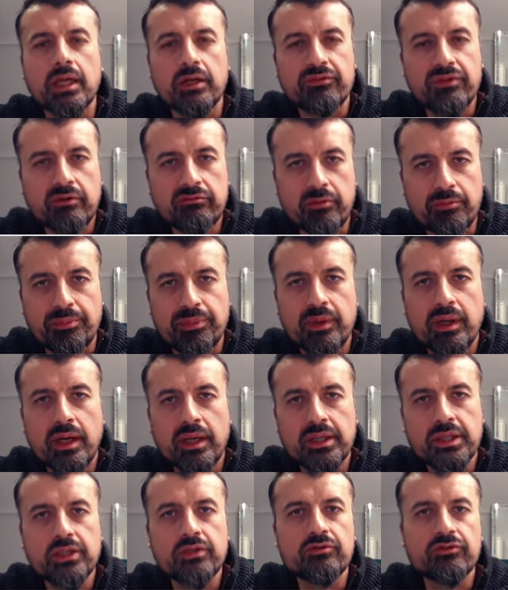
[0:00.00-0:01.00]
Now, if you have a
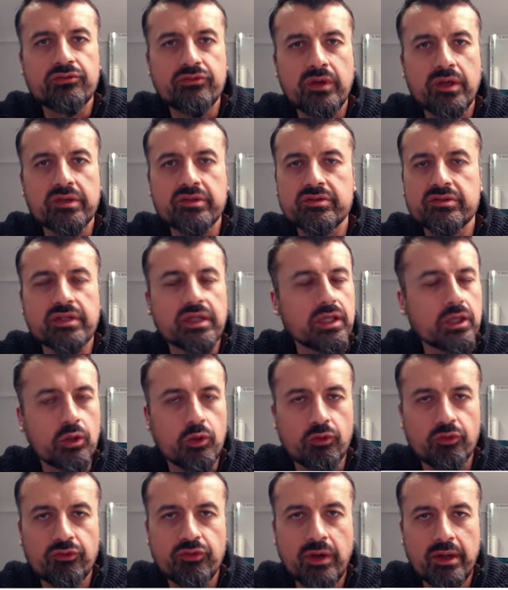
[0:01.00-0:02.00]
brand new Fire
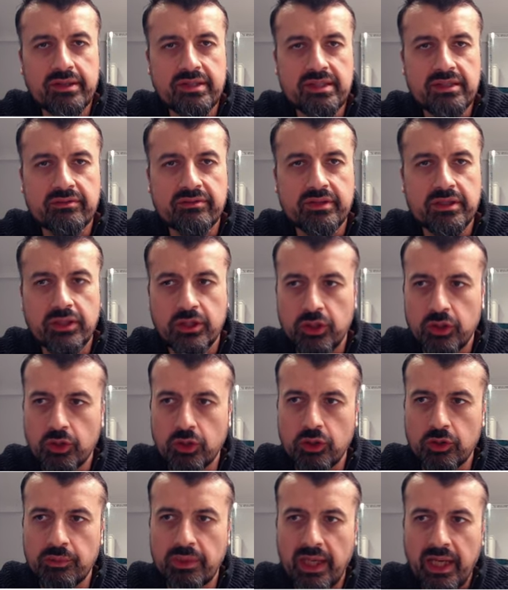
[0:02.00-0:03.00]
Stick or Fire TV
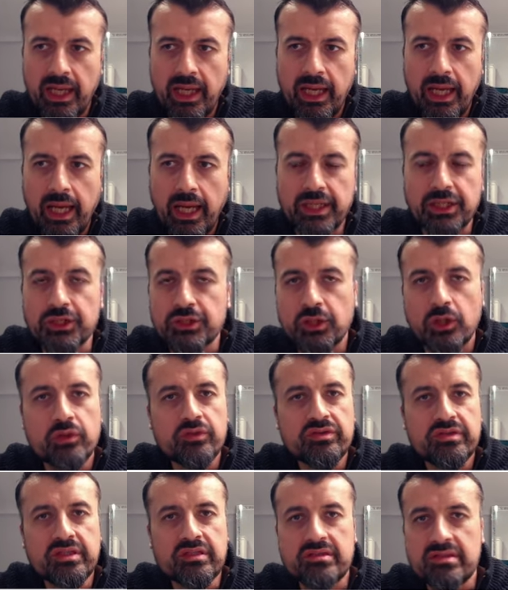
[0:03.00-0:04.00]
Cube and you
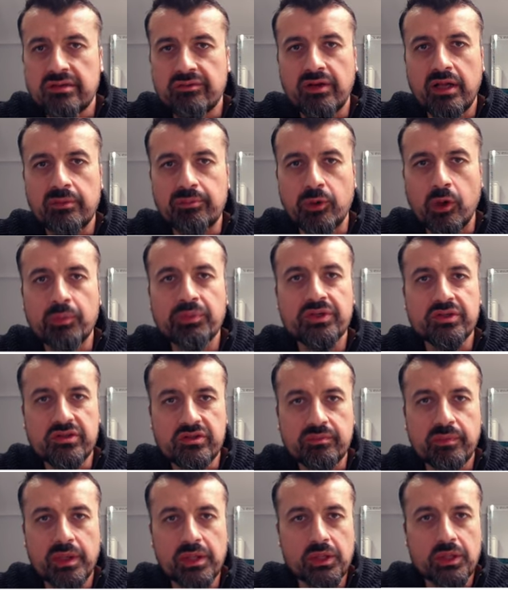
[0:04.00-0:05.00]
don't see this developer
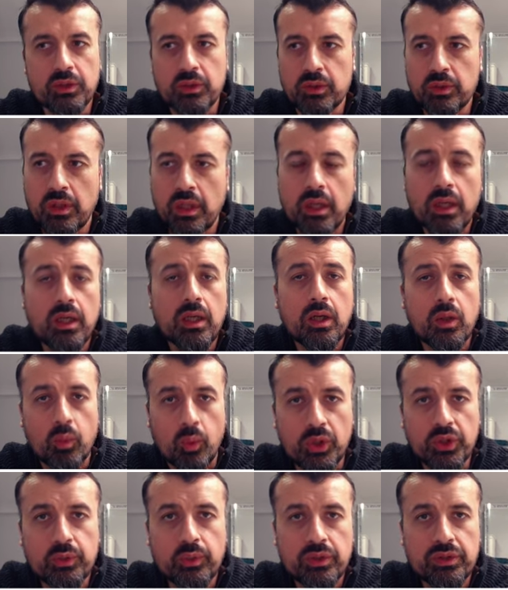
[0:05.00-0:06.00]
options menu,
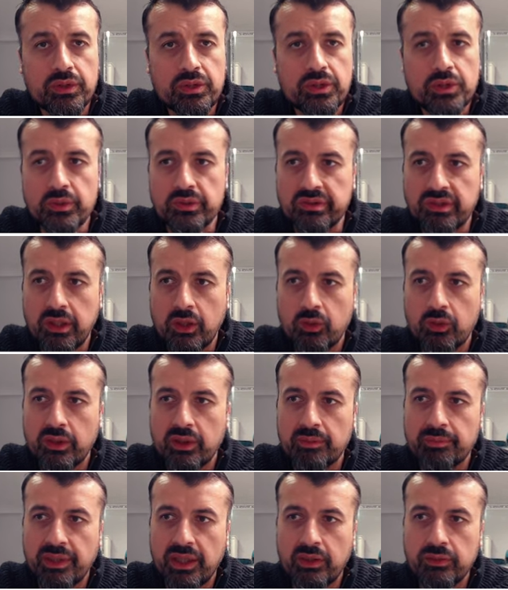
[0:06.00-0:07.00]
what you want to do is click
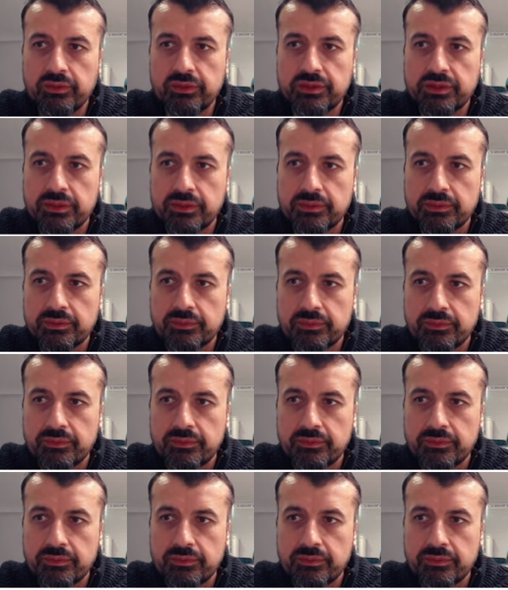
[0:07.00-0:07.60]
on about.